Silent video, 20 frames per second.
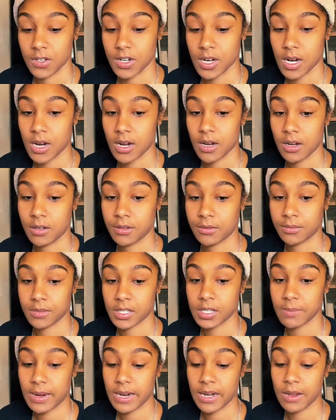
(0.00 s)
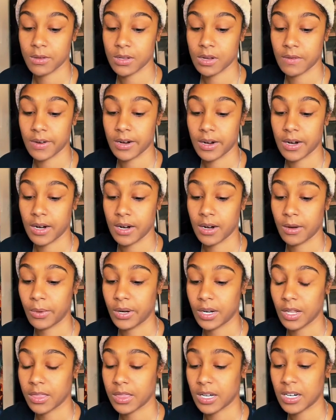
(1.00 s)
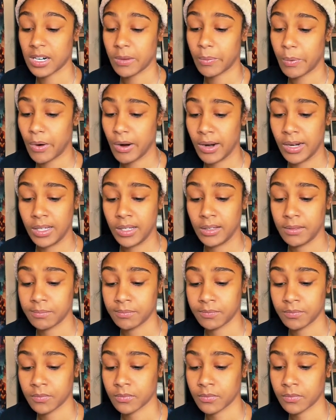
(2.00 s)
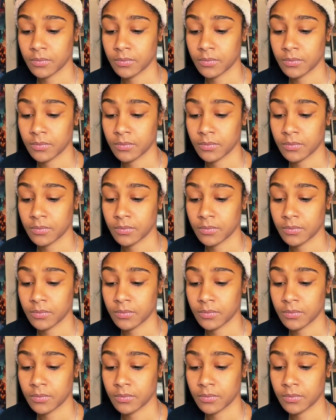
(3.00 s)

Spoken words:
Child, somebody is over here with a third party.